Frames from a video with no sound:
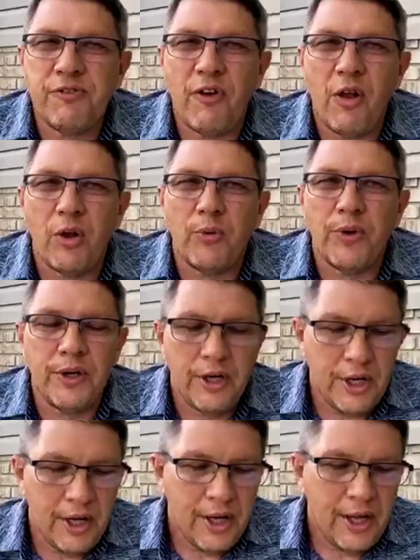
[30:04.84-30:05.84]
follower,
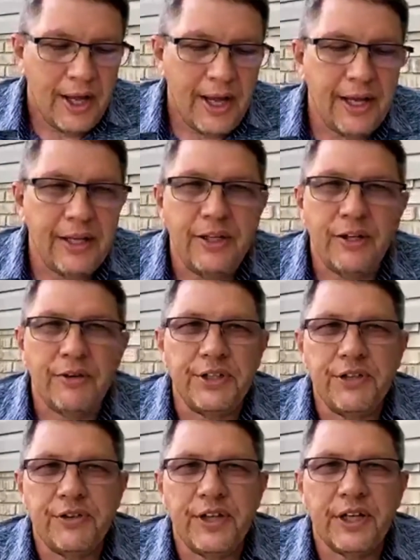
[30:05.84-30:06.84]
and, you know,
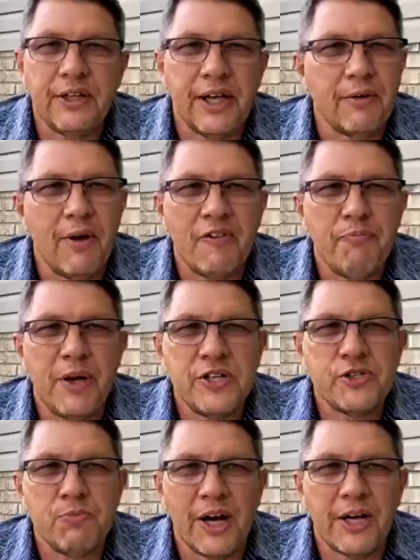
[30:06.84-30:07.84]
and you think like, well, I've
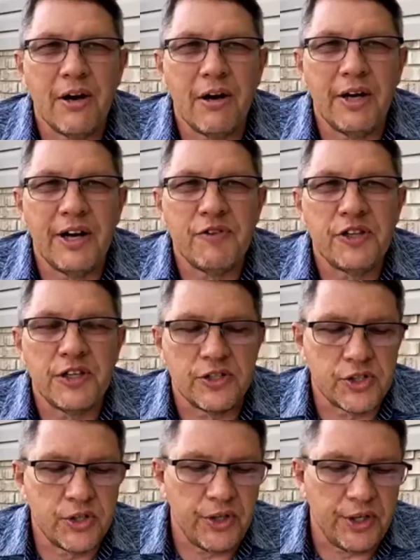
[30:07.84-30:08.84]
punched my card,
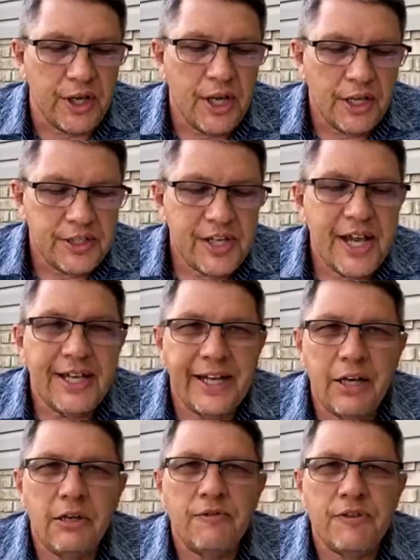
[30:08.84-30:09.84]
everything's good. Take
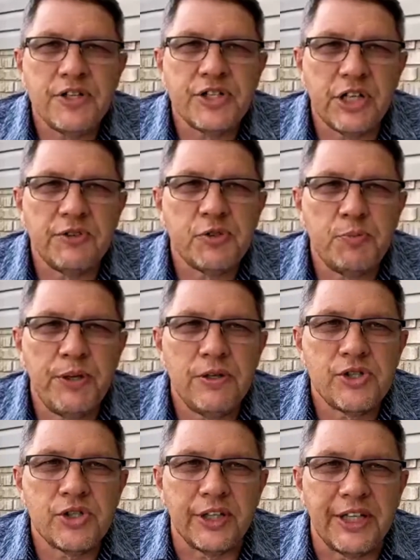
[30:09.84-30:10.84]
care of yourself
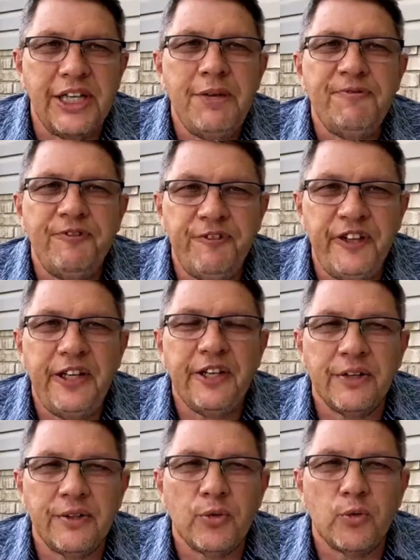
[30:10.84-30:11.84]
spiritually. Keep
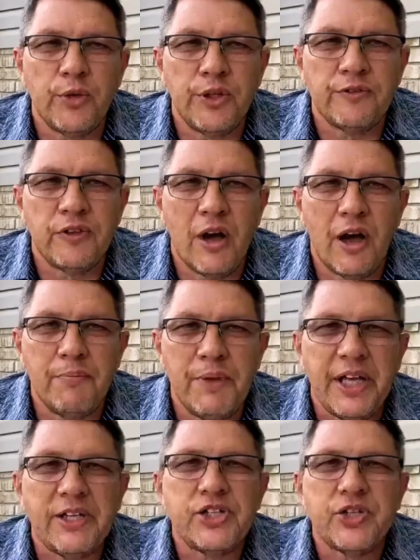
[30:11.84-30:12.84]
feeding on the word of God.
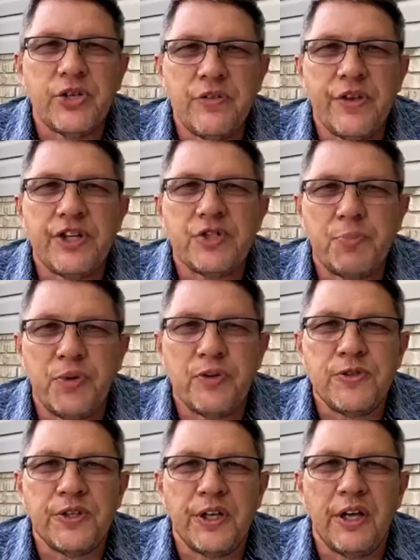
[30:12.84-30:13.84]
Make sure that it's
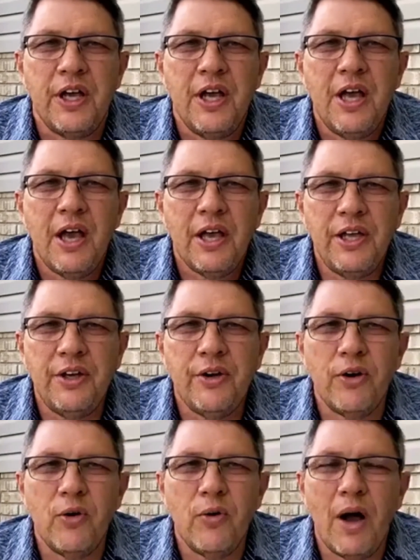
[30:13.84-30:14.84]
producing, you
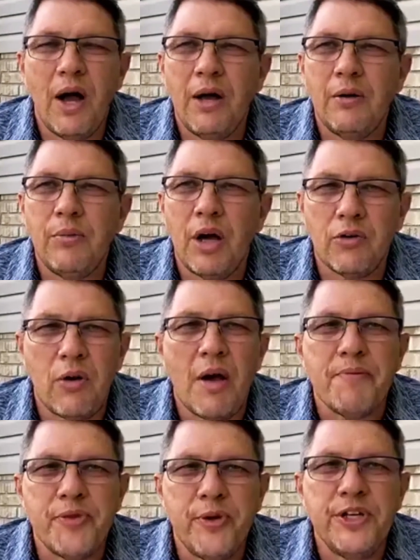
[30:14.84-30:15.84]
know, a
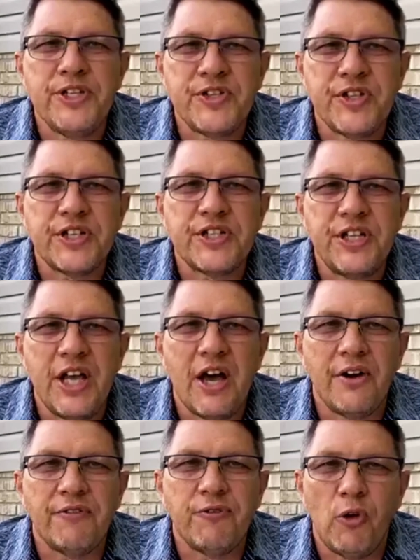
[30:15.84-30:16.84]
crop 30, 60,
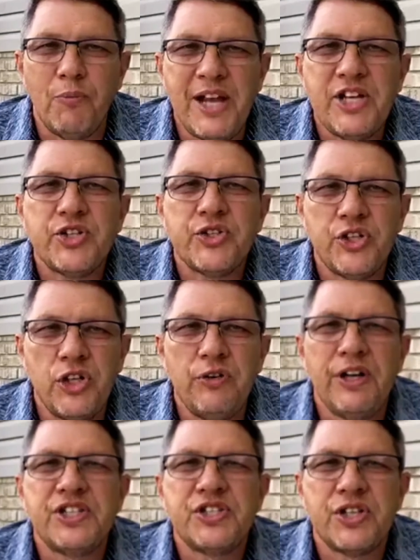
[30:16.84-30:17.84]
100 fold. Make
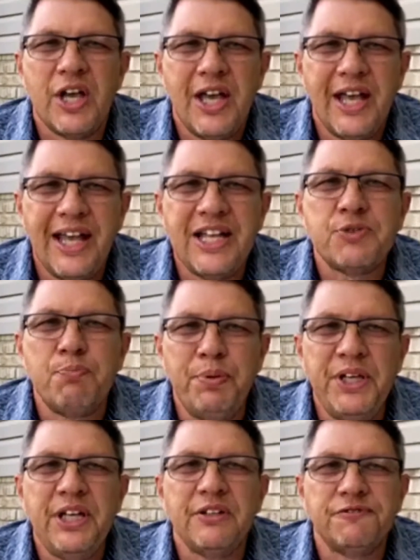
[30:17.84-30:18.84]
sure it's
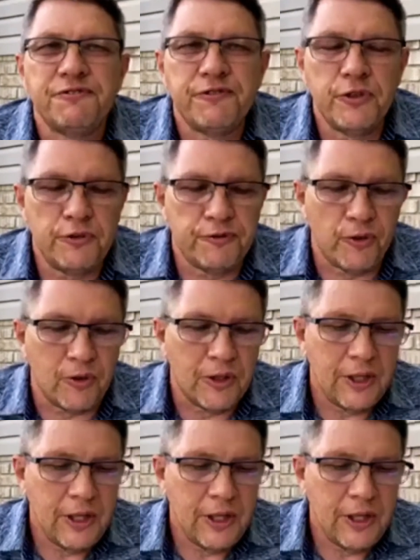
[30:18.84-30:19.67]
being fruitful,